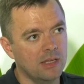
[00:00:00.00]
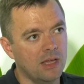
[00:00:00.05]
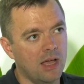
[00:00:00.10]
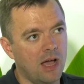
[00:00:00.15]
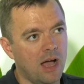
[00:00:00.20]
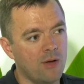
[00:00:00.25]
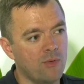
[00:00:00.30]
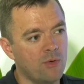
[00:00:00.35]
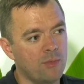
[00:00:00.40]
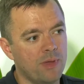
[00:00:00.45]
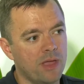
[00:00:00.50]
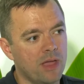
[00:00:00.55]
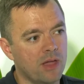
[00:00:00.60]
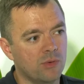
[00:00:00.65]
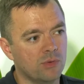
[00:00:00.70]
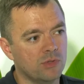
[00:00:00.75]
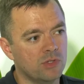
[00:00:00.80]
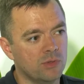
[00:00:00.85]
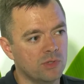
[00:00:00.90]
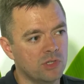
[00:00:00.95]
I will be
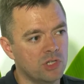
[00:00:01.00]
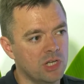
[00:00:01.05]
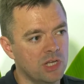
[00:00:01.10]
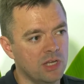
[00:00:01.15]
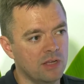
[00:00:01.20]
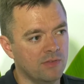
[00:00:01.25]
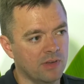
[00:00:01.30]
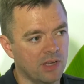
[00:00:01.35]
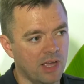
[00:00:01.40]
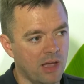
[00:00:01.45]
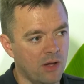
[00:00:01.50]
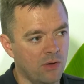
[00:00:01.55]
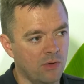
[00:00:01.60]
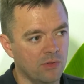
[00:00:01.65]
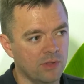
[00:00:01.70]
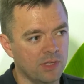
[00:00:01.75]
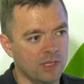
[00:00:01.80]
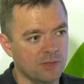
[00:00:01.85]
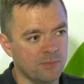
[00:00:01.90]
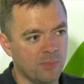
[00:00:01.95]
able to achieve and get
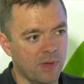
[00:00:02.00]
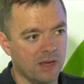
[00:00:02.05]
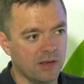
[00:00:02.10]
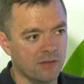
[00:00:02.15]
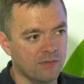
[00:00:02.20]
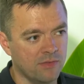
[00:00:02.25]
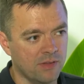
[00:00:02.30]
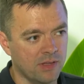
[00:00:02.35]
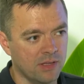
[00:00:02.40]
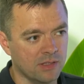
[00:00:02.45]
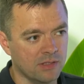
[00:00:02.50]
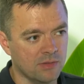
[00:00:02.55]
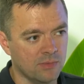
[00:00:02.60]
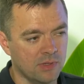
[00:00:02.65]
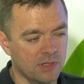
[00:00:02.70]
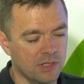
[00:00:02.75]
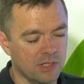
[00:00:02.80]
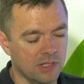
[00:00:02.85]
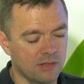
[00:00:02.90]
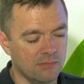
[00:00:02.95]
all these benefits,
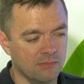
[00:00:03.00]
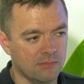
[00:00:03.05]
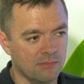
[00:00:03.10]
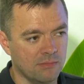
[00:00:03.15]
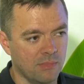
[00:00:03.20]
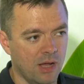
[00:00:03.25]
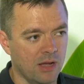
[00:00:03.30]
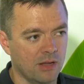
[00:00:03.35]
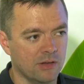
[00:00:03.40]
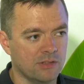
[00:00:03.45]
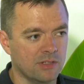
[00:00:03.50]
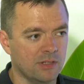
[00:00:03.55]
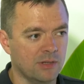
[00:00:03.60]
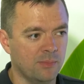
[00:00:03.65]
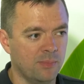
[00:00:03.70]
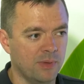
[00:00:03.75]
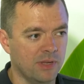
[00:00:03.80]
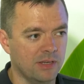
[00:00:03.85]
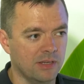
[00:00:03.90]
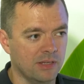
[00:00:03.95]
which in my
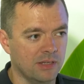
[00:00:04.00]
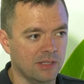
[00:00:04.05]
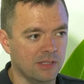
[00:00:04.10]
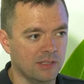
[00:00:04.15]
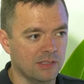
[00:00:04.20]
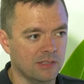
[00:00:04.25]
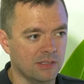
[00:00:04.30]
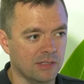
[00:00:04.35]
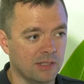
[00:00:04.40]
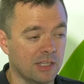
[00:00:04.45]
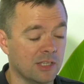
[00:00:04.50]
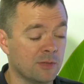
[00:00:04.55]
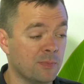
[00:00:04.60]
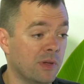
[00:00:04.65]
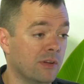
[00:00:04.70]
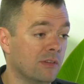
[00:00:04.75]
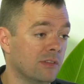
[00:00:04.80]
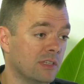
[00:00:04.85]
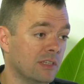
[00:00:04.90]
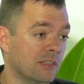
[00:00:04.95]
opinion is an
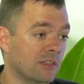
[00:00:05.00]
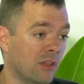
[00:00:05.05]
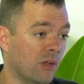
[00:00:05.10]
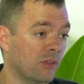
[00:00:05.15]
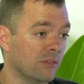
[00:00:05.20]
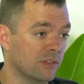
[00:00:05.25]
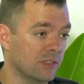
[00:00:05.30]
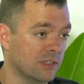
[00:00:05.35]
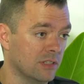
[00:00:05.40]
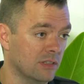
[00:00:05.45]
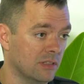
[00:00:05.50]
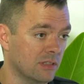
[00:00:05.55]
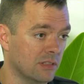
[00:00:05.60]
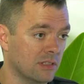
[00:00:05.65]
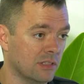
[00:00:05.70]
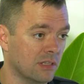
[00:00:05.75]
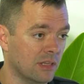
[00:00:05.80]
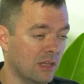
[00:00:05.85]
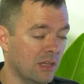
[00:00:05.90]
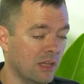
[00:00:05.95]
experience is
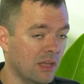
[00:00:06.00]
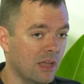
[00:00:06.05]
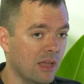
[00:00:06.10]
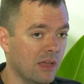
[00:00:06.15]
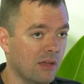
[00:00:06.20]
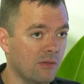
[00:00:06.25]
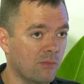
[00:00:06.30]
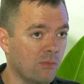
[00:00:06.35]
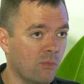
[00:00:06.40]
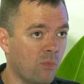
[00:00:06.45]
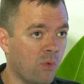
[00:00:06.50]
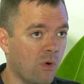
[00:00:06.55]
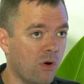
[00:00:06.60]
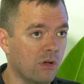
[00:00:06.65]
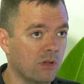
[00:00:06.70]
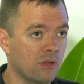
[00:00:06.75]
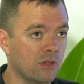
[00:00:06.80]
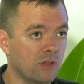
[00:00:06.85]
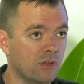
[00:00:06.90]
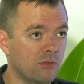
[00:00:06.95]
nonsense.
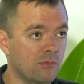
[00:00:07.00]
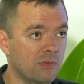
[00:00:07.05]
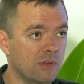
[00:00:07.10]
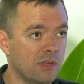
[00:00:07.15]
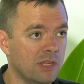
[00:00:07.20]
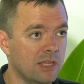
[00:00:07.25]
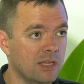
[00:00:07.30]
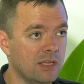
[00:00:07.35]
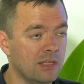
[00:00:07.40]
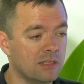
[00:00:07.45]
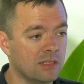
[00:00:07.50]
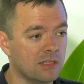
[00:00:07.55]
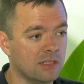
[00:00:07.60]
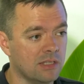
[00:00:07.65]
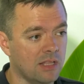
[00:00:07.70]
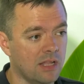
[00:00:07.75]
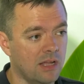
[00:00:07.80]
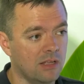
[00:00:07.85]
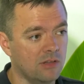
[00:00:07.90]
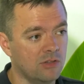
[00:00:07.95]
What you need to
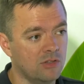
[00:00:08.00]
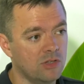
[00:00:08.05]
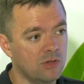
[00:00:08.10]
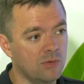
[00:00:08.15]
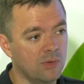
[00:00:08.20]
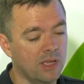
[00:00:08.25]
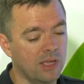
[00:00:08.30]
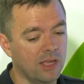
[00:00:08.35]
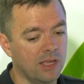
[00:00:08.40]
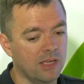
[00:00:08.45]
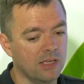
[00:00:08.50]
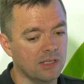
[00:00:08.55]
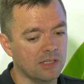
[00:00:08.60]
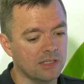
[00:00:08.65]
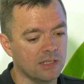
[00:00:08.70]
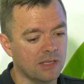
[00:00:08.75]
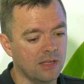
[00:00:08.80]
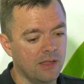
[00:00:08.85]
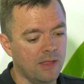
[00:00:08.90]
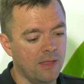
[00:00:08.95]
start doing
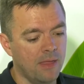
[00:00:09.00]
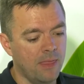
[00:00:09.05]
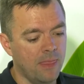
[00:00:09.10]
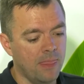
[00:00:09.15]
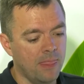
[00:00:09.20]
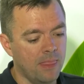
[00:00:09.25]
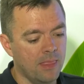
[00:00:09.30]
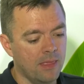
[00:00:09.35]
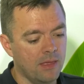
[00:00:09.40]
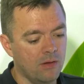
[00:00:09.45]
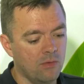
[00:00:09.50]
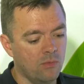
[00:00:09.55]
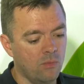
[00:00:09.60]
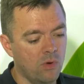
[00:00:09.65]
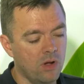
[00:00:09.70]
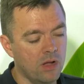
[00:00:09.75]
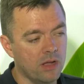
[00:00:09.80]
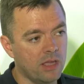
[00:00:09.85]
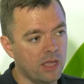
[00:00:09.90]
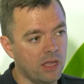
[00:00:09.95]
is
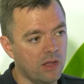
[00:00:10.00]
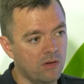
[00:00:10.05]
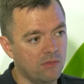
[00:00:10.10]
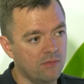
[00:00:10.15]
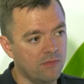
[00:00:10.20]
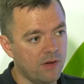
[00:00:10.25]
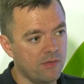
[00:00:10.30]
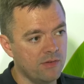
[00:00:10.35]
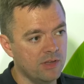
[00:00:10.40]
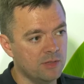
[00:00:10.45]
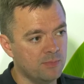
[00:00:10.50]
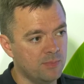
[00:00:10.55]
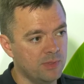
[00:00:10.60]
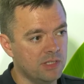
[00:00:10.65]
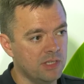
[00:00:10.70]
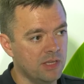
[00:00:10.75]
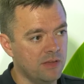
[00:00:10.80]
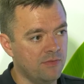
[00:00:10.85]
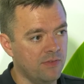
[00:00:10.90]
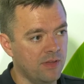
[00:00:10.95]
working on very
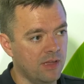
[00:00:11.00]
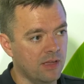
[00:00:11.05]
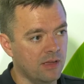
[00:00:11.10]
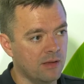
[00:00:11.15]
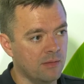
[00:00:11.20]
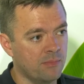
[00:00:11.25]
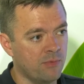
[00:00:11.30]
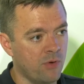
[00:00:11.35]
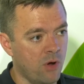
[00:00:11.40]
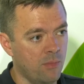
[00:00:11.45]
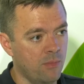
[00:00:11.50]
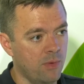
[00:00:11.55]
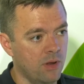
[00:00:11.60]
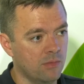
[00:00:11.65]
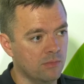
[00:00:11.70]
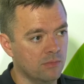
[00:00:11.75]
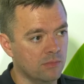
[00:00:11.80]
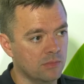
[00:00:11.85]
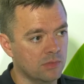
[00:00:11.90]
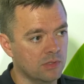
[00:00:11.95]
specific
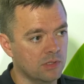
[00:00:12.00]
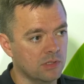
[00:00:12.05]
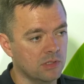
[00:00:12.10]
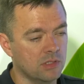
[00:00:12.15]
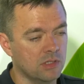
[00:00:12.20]
problems.